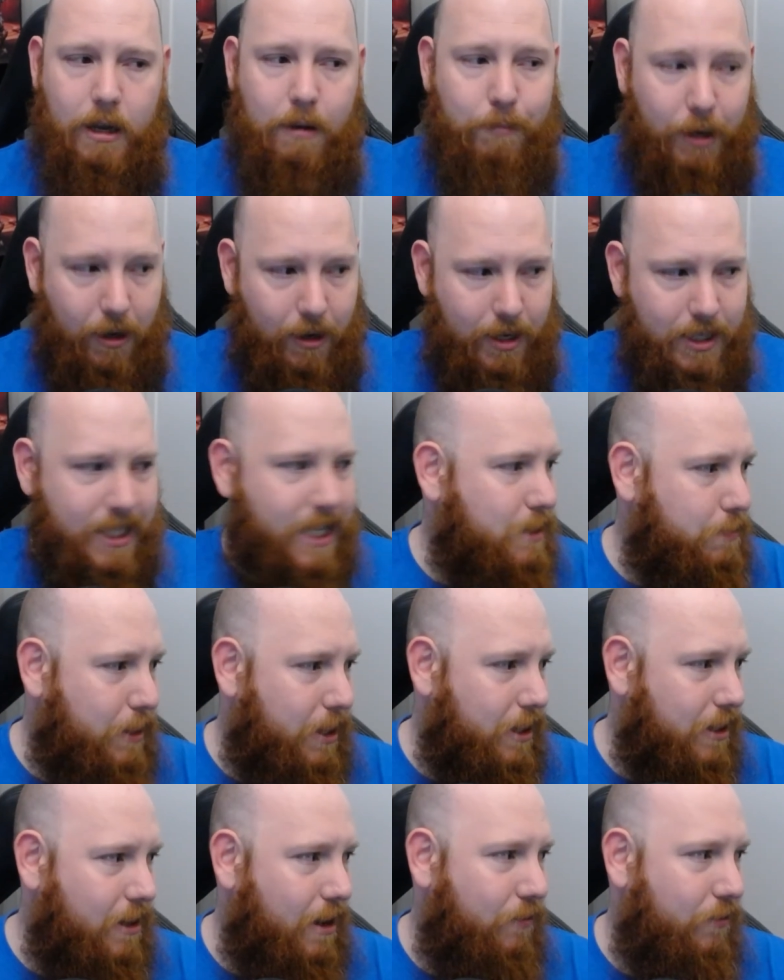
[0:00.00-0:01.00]
But guys, that's
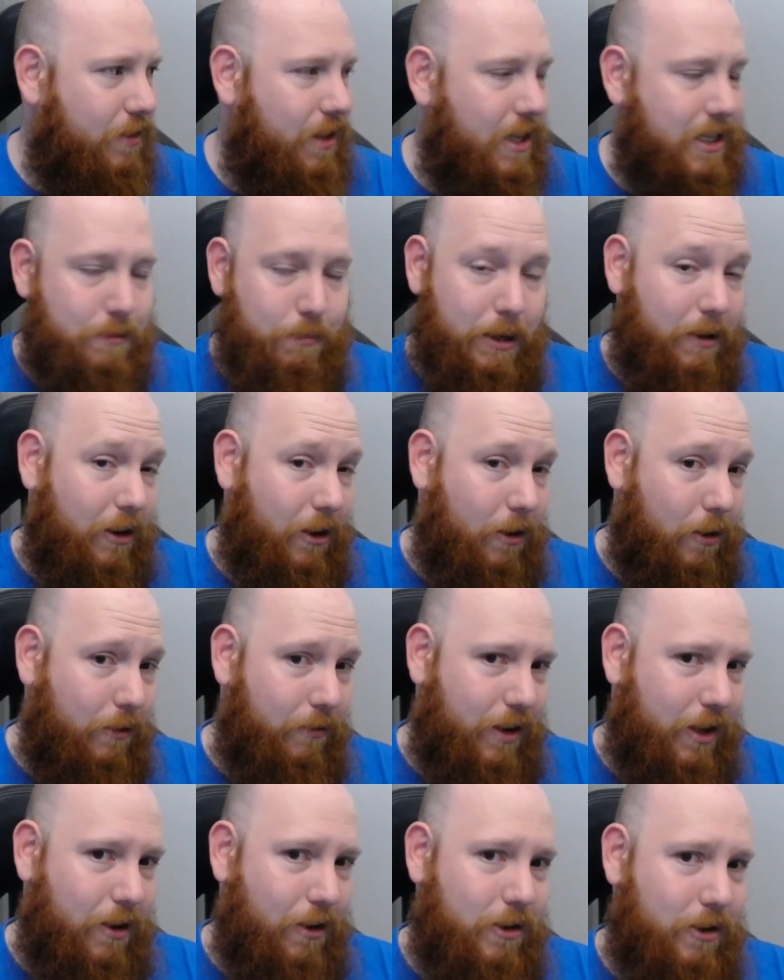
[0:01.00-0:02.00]
been enough. That's been a long
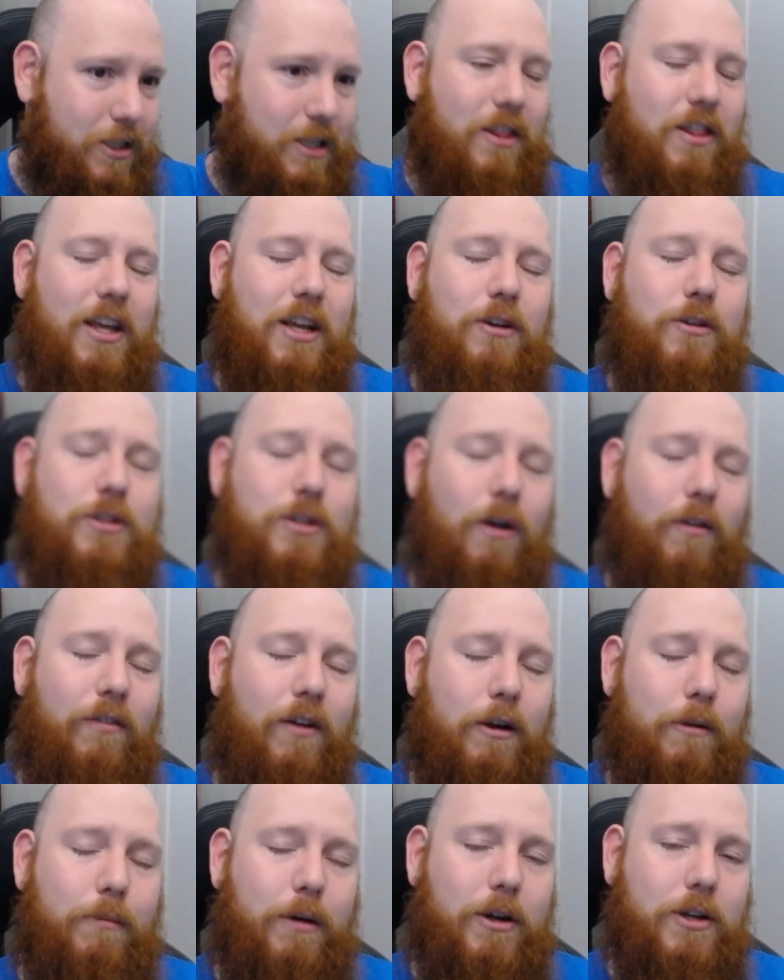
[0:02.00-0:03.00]
video, so thank you so
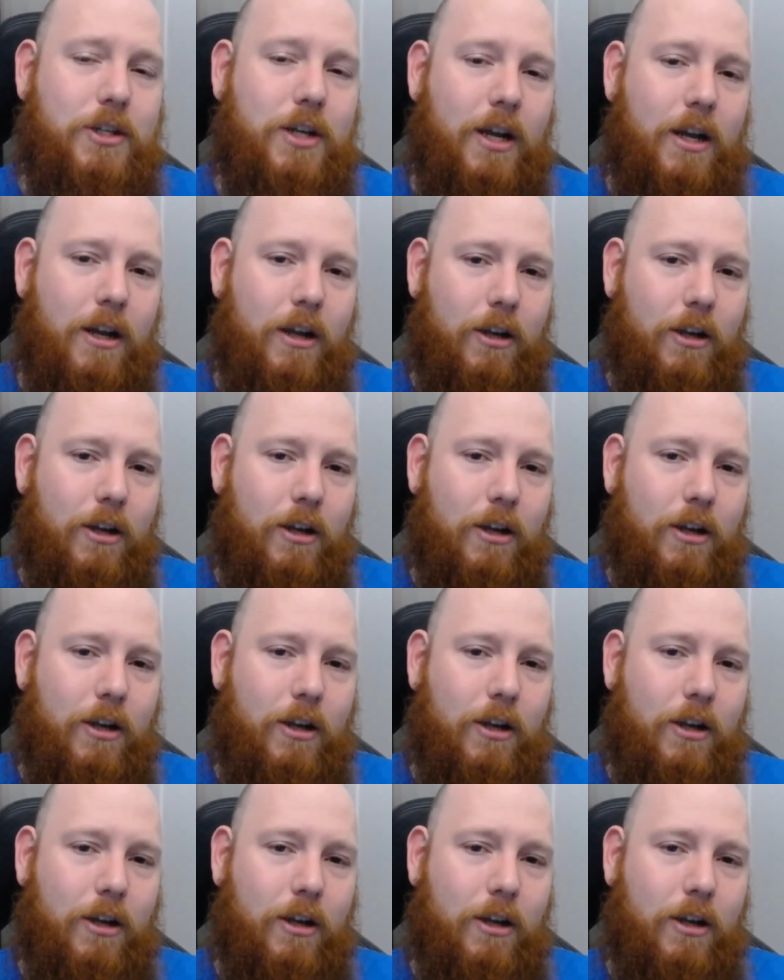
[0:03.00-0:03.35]
very much.